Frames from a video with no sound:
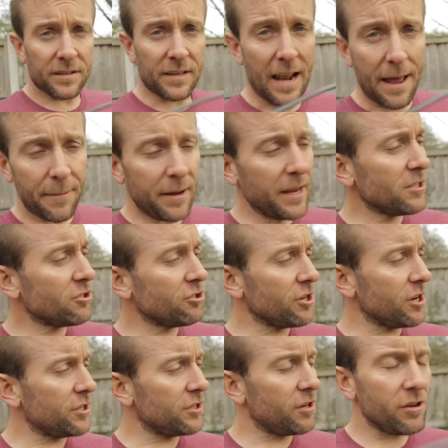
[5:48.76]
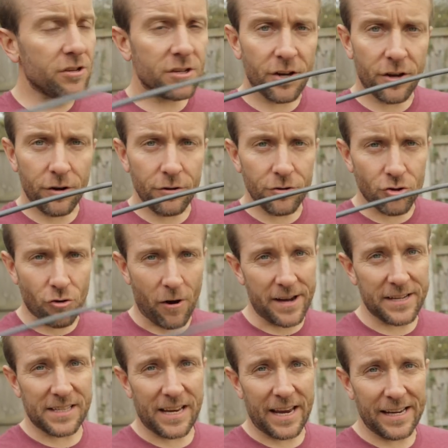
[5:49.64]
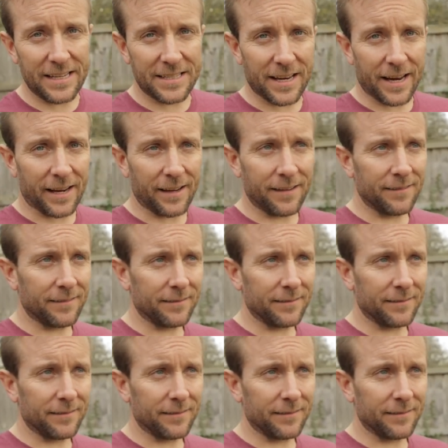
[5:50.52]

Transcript: So let me introduce you to Trace Heating.